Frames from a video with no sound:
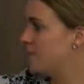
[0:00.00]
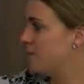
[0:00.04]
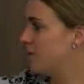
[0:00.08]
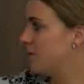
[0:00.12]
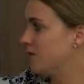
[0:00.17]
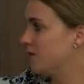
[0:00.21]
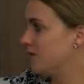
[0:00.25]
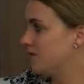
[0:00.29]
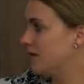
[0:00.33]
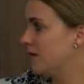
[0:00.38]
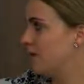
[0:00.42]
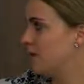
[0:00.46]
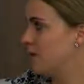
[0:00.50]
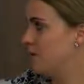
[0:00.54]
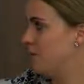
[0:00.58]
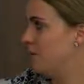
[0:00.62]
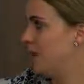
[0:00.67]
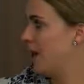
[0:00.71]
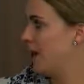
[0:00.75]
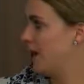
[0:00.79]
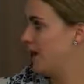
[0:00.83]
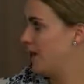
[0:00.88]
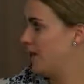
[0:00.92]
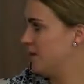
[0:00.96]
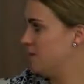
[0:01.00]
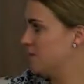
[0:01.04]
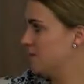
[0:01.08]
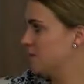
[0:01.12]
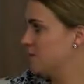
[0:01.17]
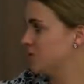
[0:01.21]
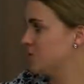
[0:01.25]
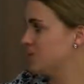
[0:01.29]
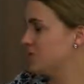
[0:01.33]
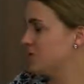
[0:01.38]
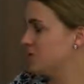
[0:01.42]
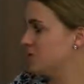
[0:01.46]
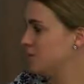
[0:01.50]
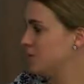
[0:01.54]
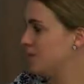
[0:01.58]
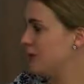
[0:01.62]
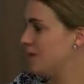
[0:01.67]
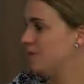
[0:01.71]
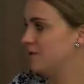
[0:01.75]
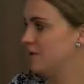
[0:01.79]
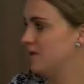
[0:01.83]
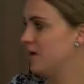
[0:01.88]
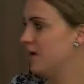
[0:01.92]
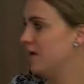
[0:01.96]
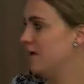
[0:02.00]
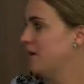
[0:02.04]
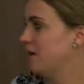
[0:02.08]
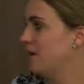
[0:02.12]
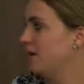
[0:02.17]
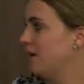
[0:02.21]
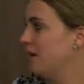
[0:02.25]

person on the bed and surgeons around it.